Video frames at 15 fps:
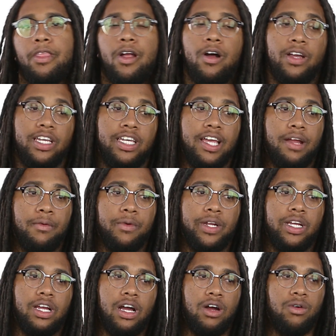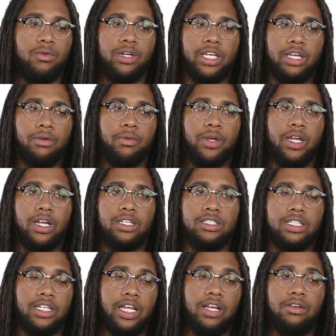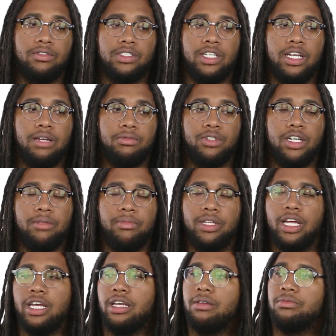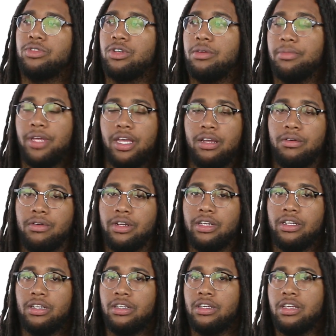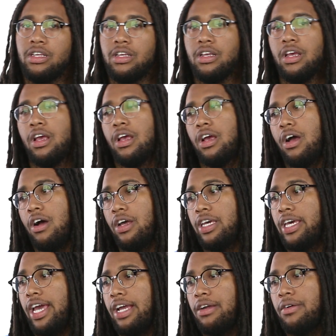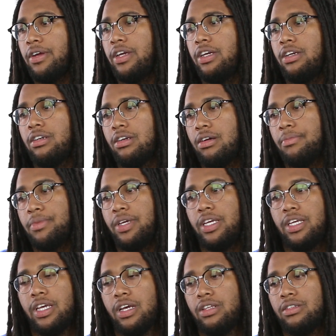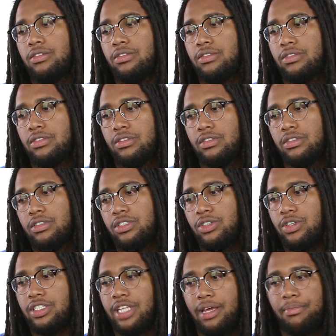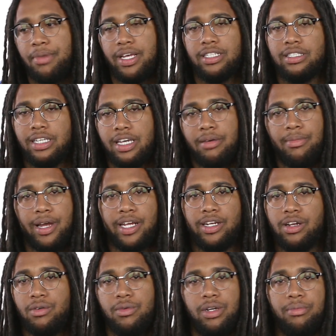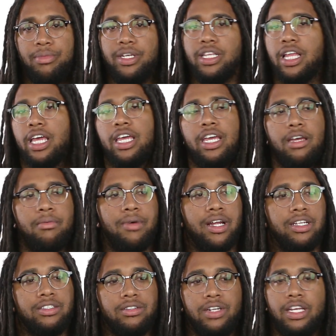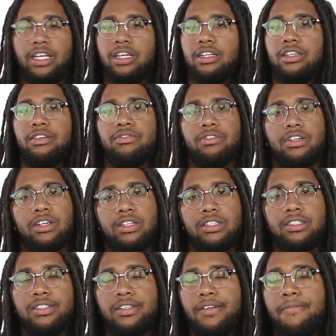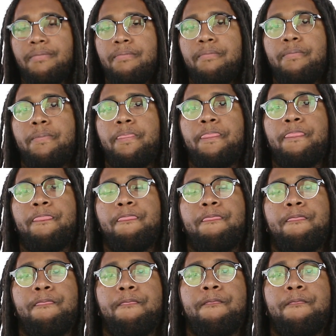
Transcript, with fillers: Oh, he got red. I don't want to get red because then they gonna say I'm trying to be like him, so I'm gonna get green. Oh, he got green. I'm gonna get yellow. So it's like basically everybody don't want to be like everybody, so they getting different colors.